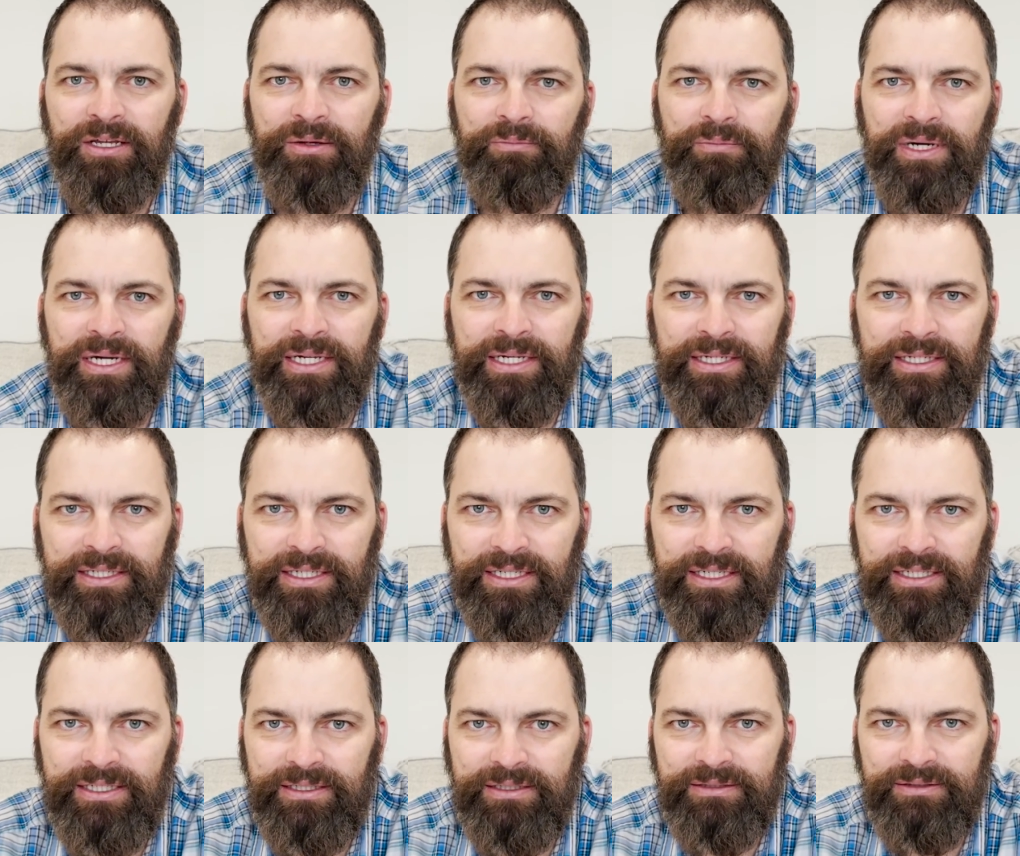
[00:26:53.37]

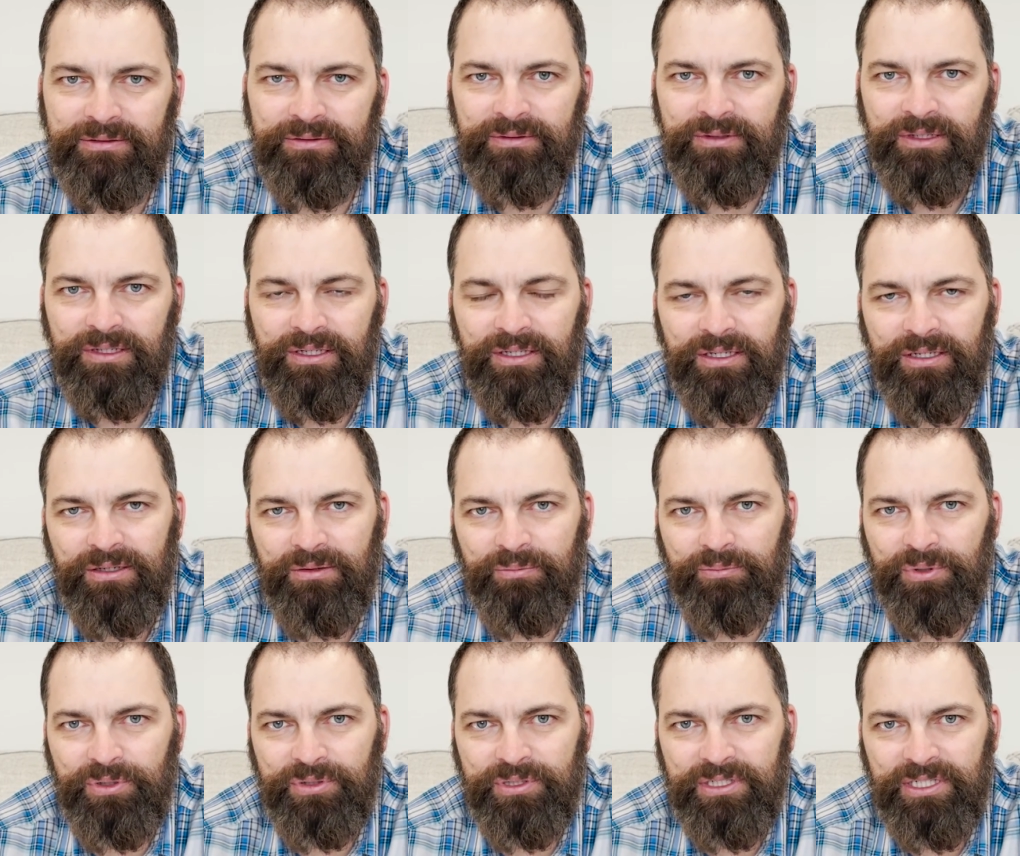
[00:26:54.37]
My
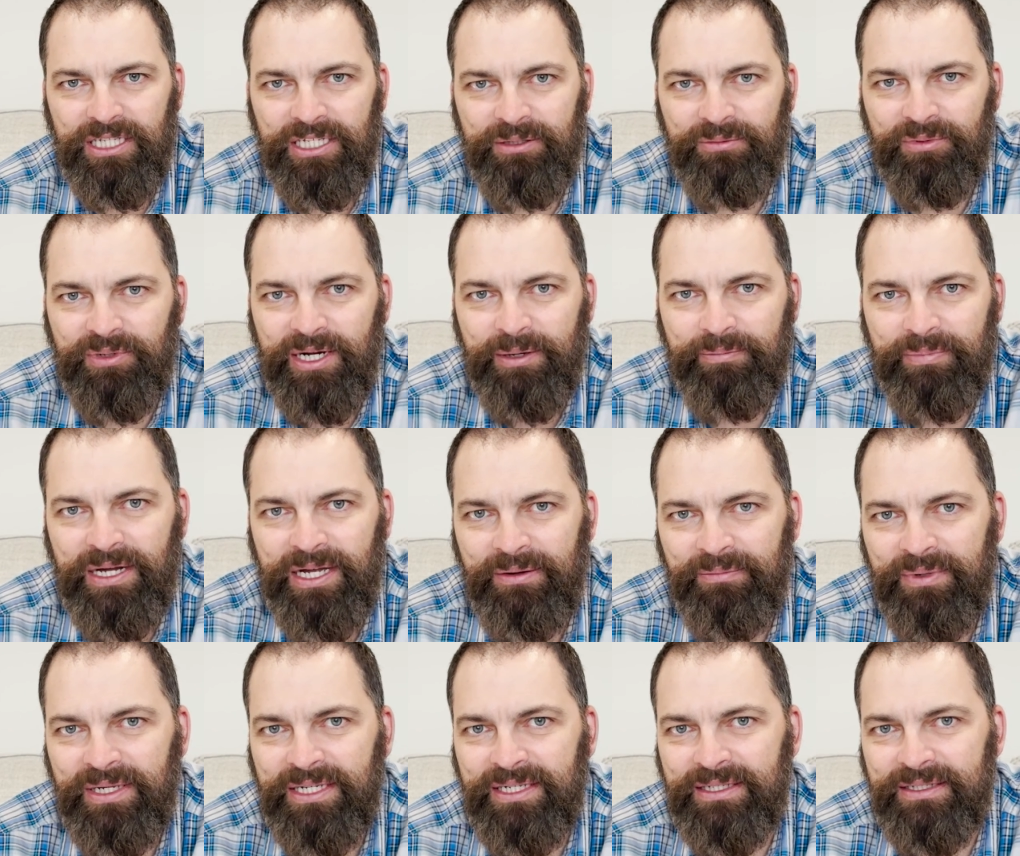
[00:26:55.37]
boat club right by
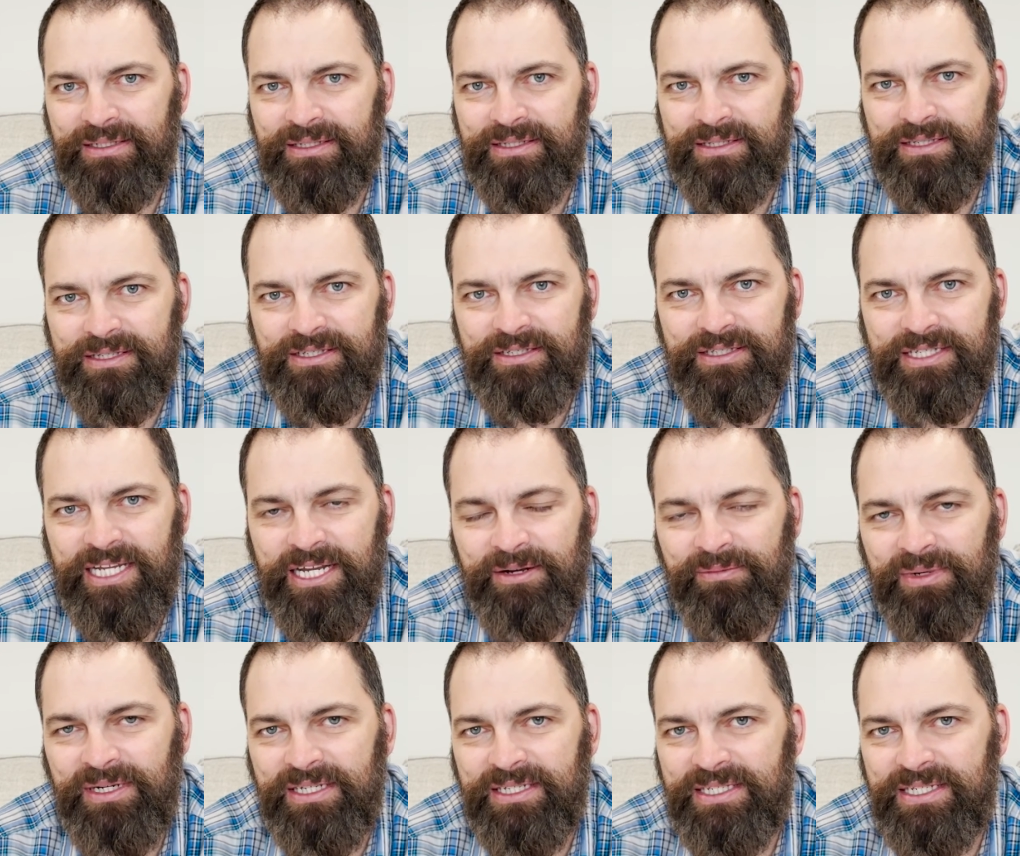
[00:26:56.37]
me is 10
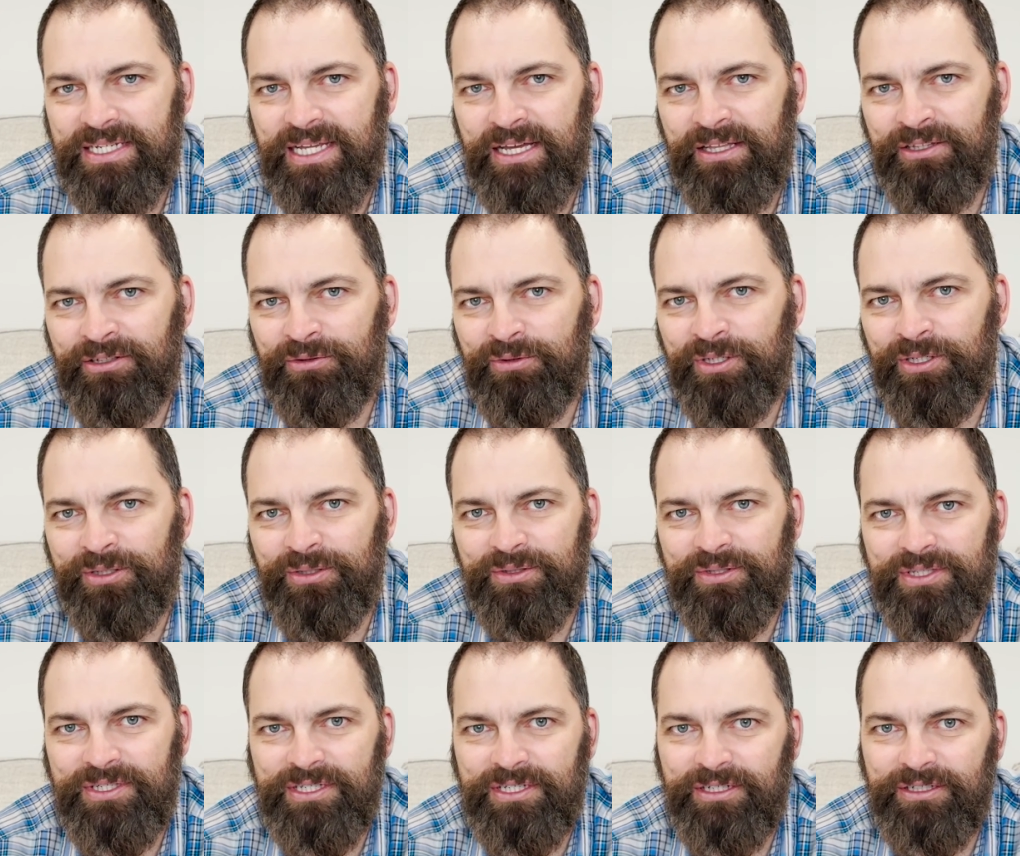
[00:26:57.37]
minutes down the road,
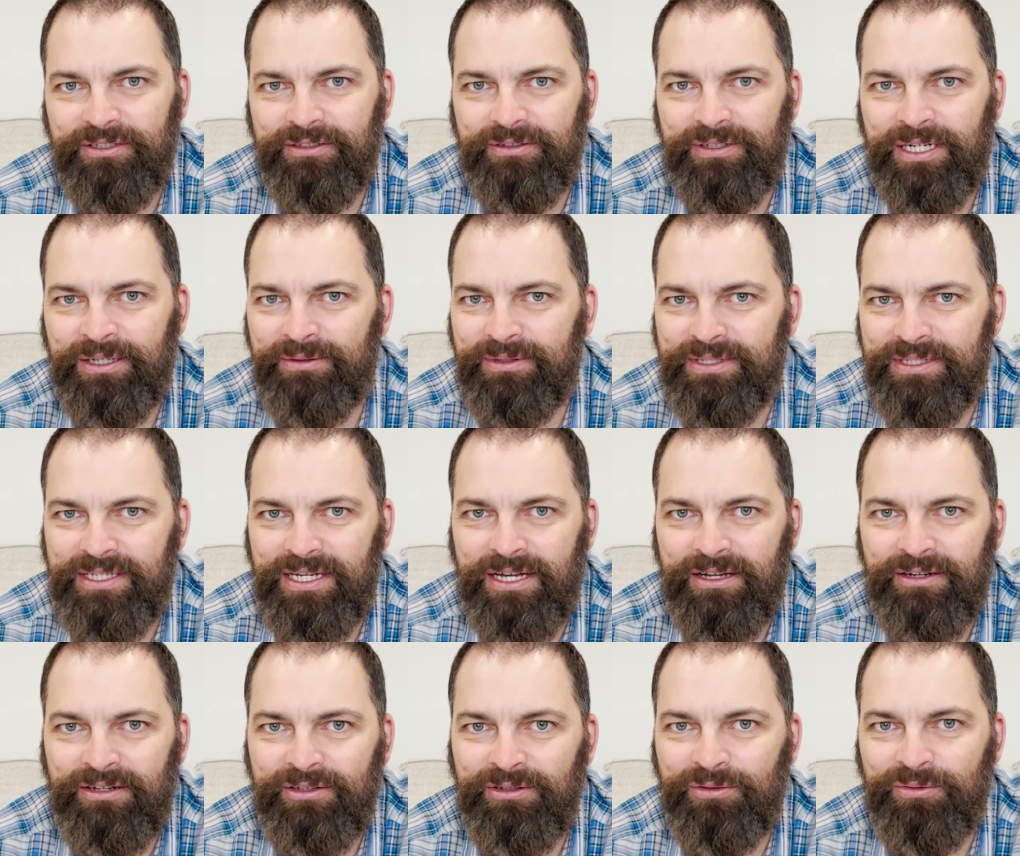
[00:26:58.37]
so I was out
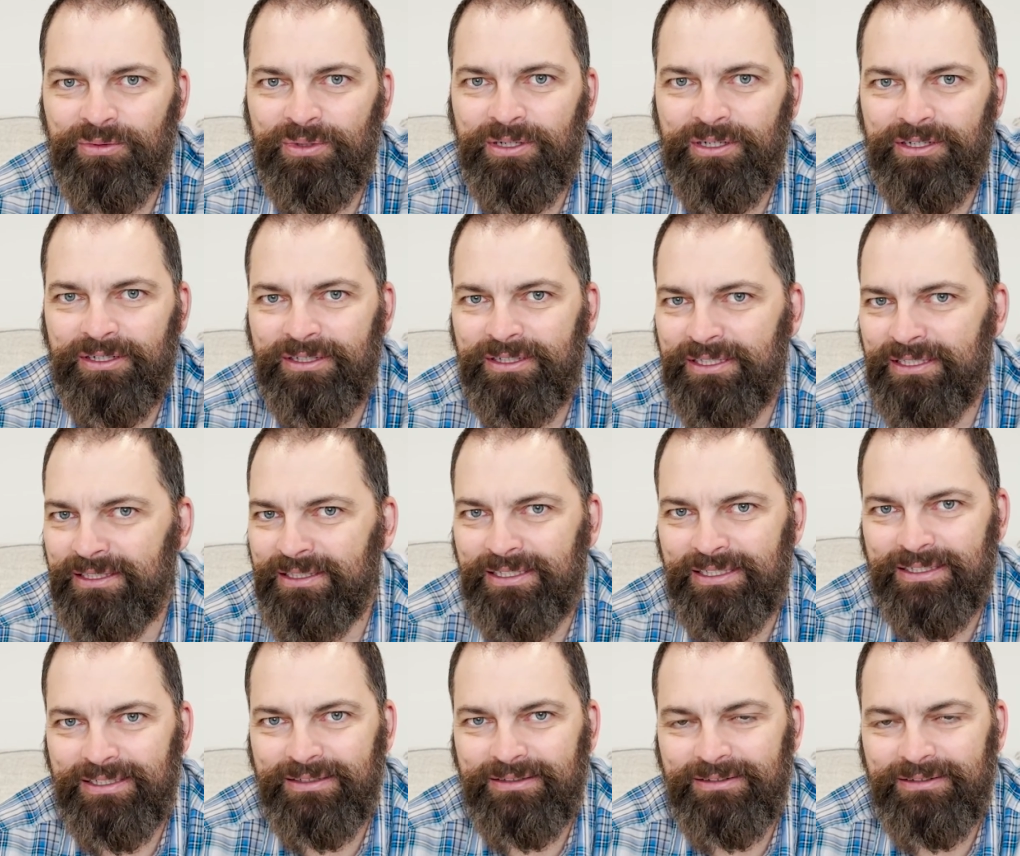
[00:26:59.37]
on the water in like